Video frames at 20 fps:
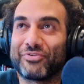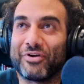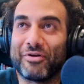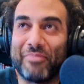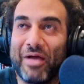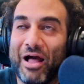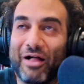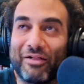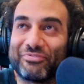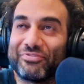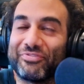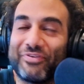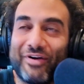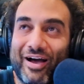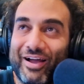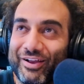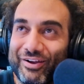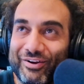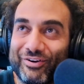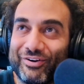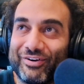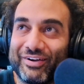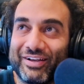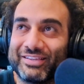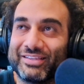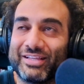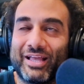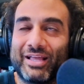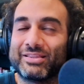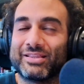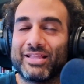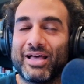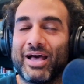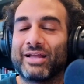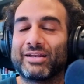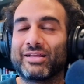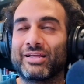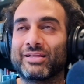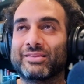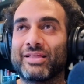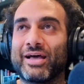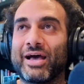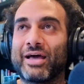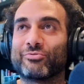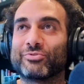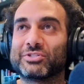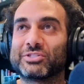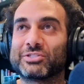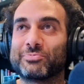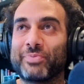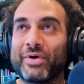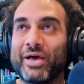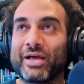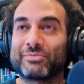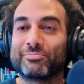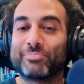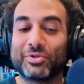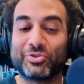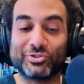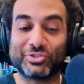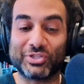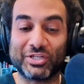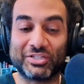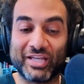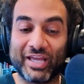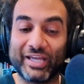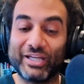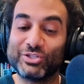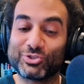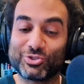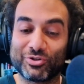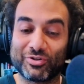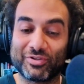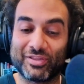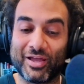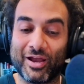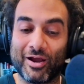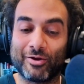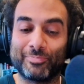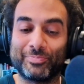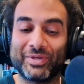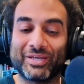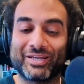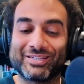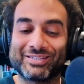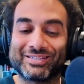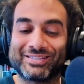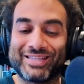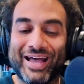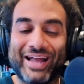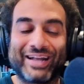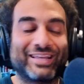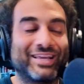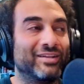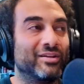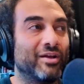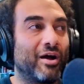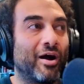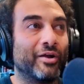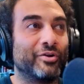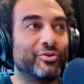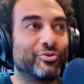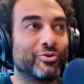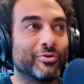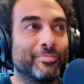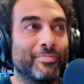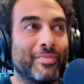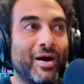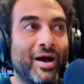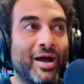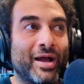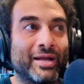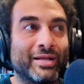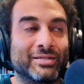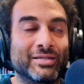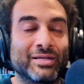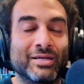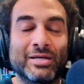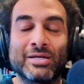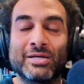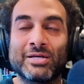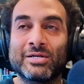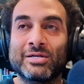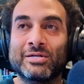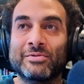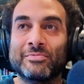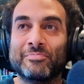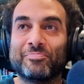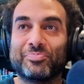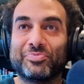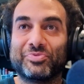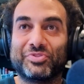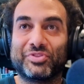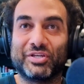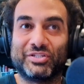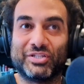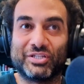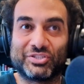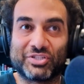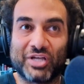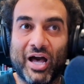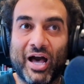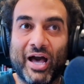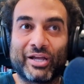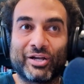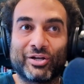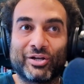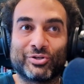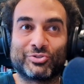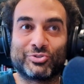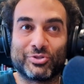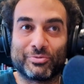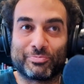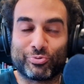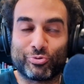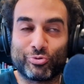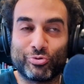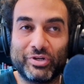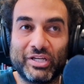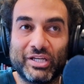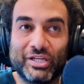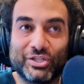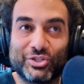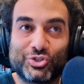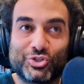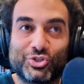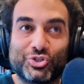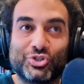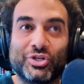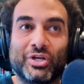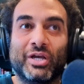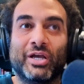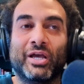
hellfire in that respect. But there's a danger there, because that can undermine the desire to preach